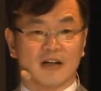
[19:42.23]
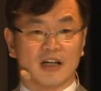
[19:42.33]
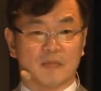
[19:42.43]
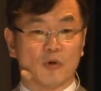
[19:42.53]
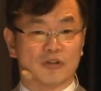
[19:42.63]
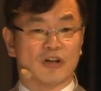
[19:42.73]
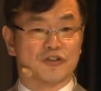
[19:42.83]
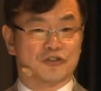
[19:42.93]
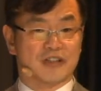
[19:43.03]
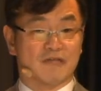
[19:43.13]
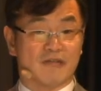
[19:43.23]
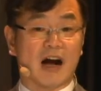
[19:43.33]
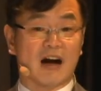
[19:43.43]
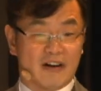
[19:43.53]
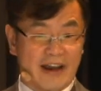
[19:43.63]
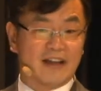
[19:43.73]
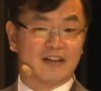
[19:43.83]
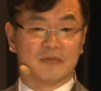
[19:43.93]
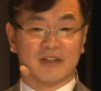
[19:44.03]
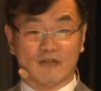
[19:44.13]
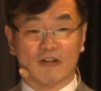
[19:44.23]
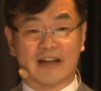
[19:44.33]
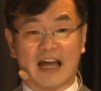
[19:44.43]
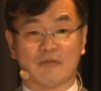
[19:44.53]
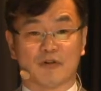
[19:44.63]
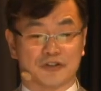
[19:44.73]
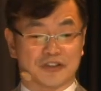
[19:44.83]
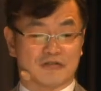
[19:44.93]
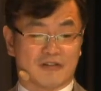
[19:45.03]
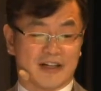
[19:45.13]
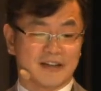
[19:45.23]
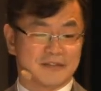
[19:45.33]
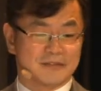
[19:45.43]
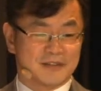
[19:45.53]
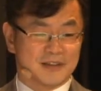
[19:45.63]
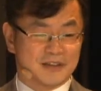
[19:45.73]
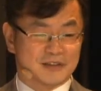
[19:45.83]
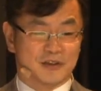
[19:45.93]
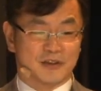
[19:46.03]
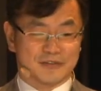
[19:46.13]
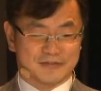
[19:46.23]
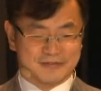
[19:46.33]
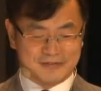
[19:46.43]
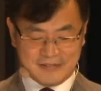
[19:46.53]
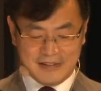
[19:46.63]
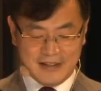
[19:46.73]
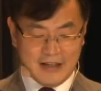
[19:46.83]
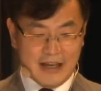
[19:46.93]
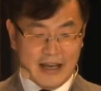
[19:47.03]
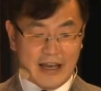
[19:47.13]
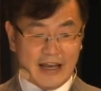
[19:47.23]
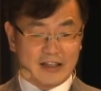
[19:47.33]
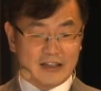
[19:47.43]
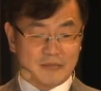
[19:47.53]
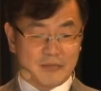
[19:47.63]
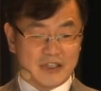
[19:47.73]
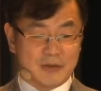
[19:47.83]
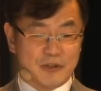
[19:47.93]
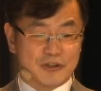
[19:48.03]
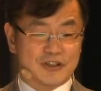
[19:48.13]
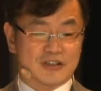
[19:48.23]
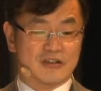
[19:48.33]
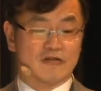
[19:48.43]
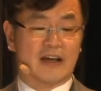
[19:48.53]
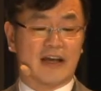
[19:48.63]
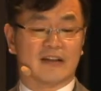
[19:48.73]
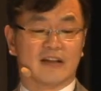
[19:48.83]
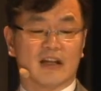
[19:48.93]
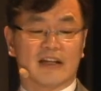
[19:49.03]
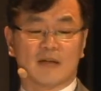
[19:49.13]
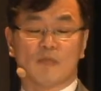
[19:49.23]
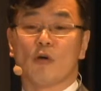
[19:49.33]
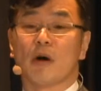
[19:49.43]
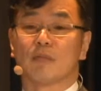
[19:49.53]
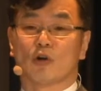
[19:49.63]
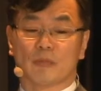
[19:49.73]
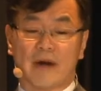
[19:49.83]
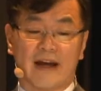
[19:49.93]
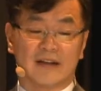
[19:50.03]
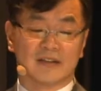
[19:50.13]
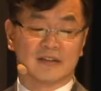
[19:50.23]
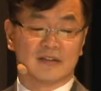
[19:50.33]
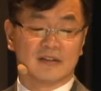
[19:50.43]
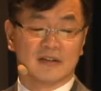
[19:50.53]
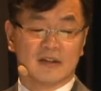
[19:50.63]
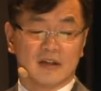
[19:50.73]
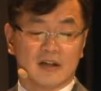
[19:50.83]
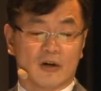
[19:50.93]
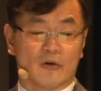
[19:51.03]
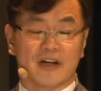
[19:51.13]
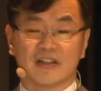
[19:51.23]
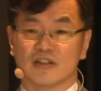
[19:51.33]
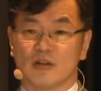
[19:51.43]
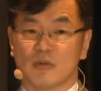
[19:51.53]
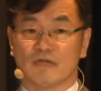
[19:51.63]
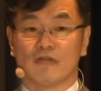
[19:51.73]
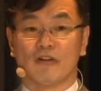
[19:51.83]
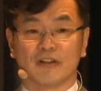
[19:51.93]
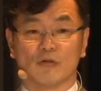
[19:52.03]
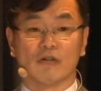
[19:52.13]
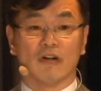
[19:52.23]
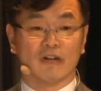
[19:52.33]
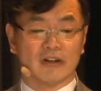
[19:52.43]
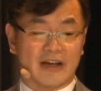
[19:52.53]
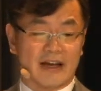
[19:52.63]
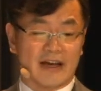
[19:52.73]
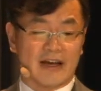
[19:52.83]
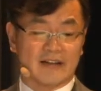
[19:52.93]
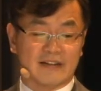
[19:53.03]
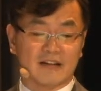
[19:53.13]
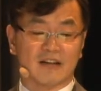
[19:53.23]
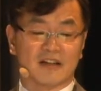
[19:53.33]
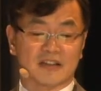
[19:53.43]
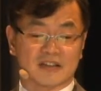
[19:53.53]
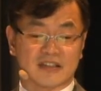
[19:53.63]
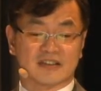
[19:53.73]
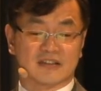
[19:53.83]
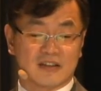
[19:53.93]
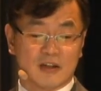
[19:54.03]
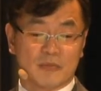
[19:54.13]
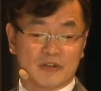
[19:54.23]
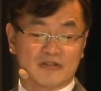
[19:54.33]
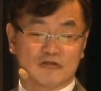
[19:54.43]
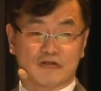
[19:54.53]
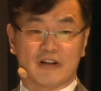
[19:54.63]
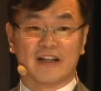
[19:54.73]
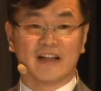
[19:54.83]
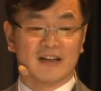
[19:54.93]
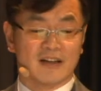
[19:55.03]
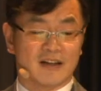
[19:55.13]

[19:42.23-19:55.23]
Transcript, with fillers: Uh, both countries are far ahead of the world averages, right? So and, but if you just look at the, like mobile broadband, Korea is number four in the world, and Netherlands is six, number 20.